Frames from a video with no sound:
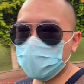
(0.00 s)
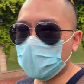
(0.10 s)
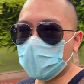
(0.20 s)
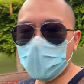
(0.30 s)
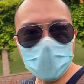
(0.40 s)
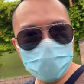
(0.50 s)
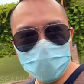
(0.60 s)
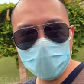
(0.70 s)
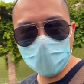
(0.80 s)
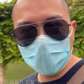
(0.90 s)
Alright,
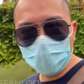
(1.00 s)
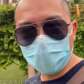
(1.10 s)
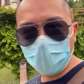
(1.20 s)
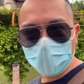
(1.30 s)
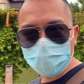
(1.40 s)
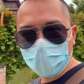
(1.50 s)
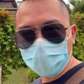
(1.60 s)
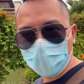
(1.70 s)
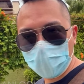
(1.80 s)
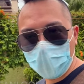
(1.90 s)
so here's the
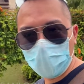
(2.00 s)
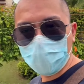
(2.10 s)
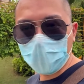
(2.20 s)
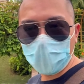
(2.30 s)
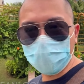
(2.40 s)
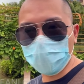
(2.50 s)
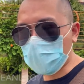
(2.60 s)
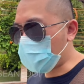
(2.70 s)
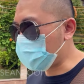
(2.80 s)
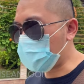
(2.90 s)
story. My name is
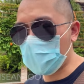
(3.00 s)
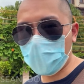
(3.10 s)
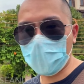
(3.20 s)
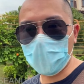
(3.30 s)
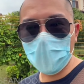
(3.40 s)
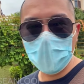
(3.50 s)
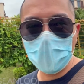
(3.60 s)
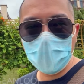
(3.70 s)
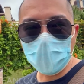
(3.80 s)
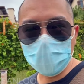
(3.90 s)
Sean and
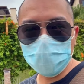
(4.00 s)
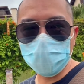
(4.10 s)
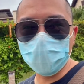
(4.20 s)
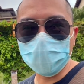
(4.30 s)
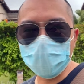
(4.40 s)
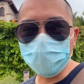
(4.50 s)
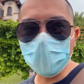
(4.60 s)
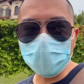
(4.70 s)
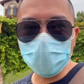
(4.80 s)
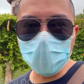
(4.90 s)
I used to be a civil
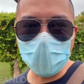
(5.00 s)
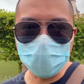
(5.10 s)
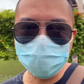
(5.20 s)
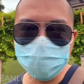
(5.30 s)
engineer.